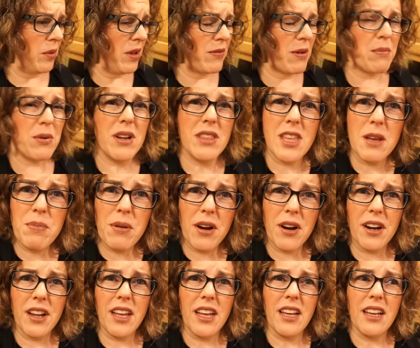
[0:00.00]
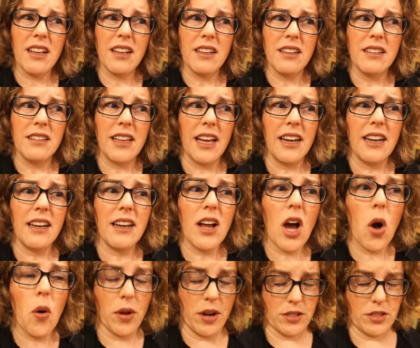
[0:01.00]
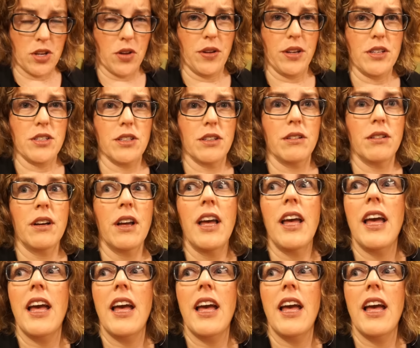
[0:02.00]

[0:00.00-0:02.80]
We have a birthday party that Owen is going to.